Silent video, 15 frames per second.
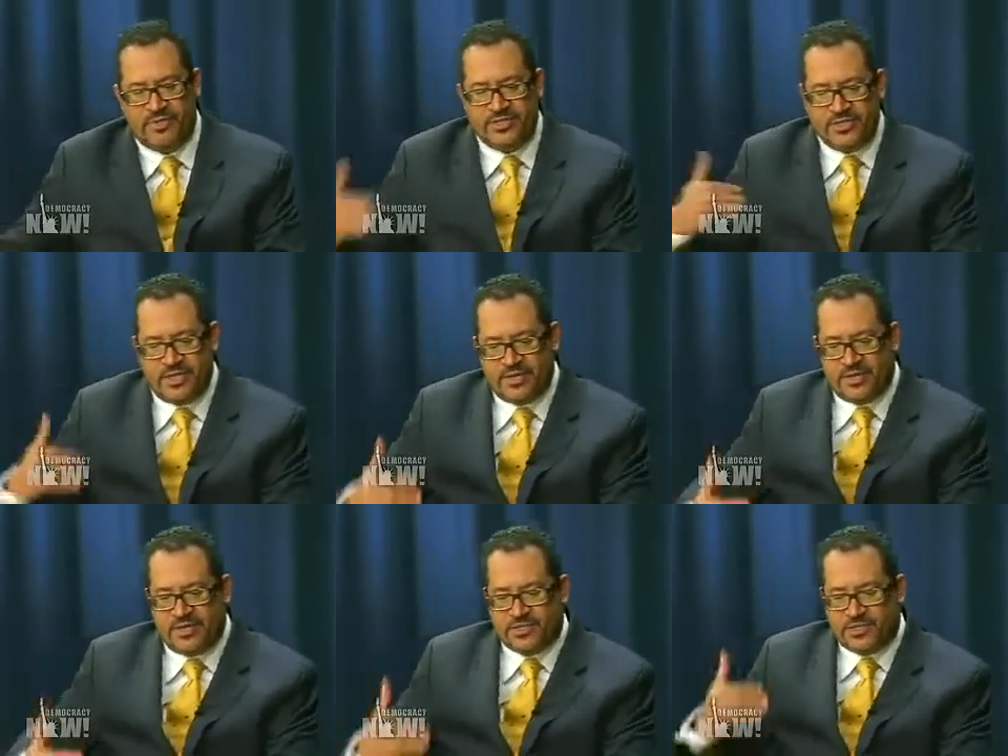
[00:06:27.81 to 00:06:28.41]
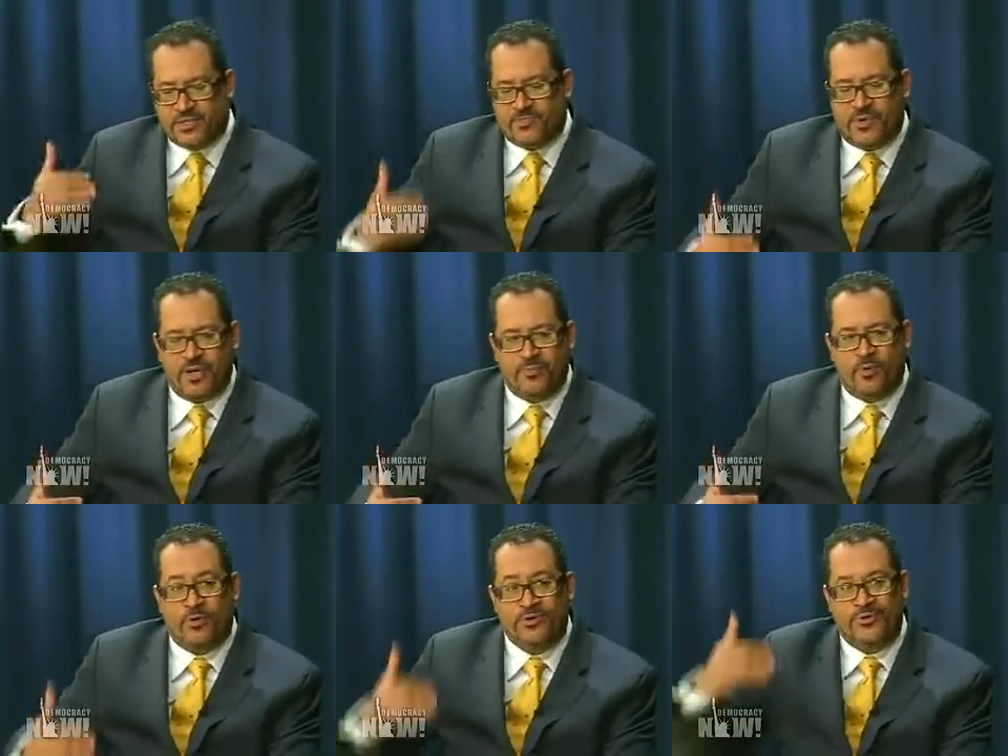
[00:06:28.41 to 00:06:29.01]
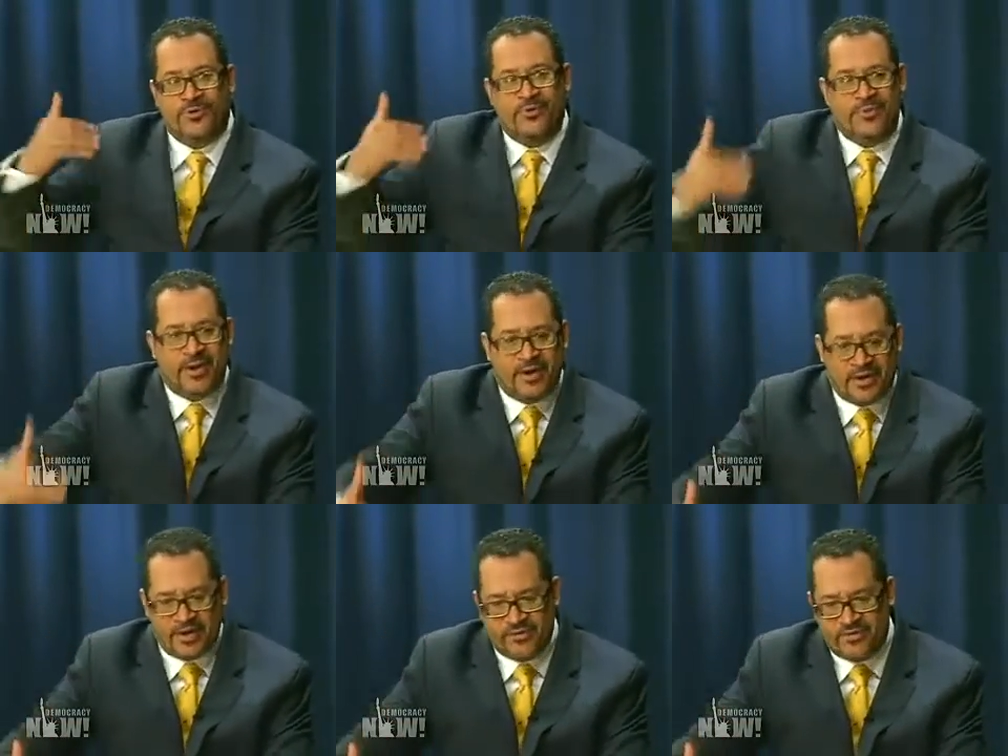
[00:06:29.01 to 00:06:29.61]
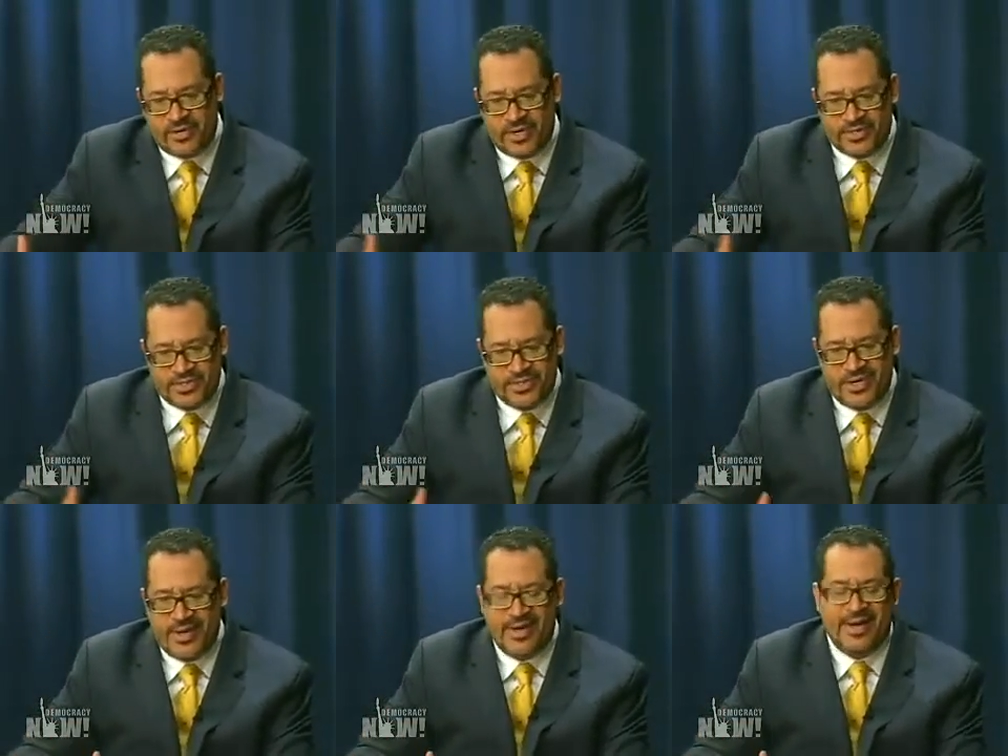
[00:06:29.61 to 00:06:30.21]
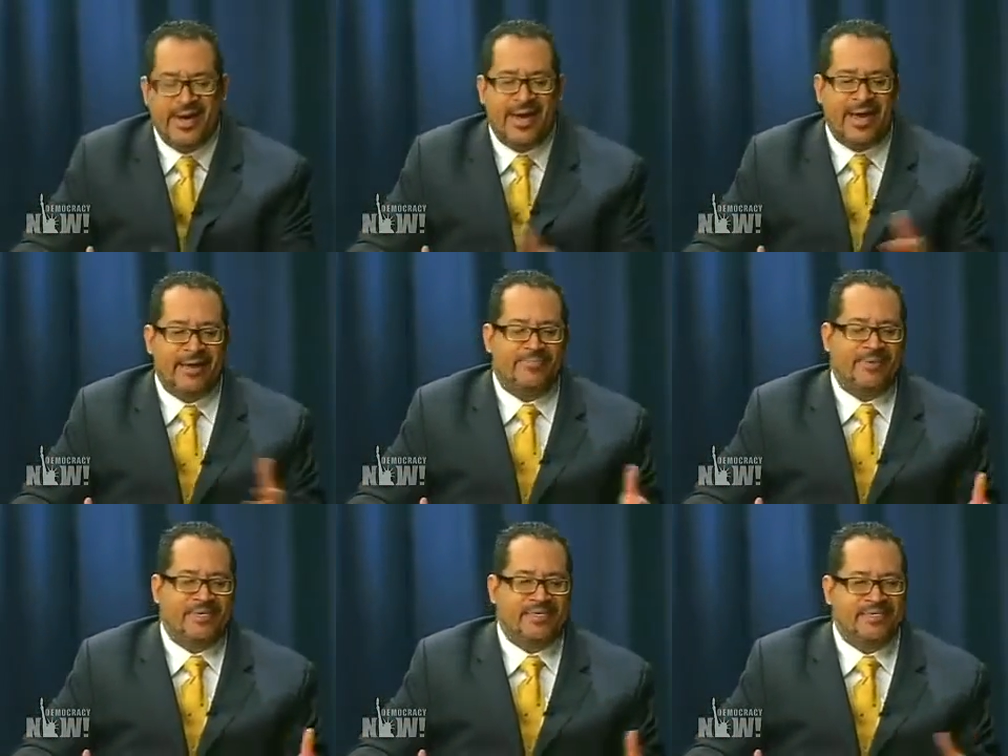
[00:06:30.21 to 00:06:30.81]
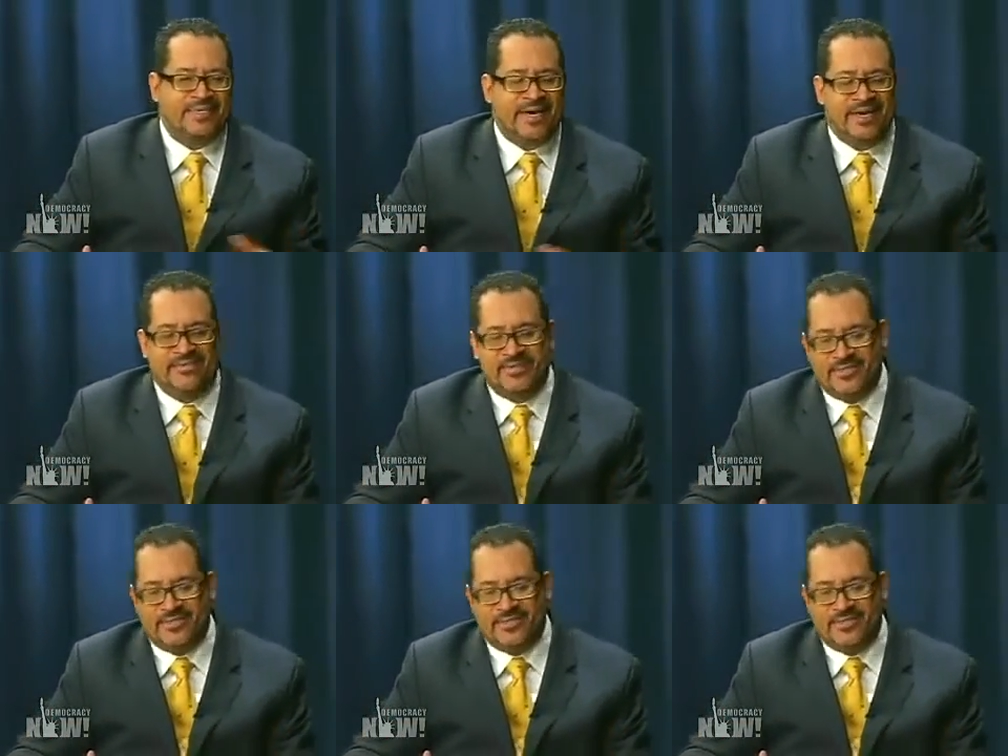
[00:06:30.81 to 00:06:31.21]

but seeing that as a springboard to an American tradition, and plus he's got to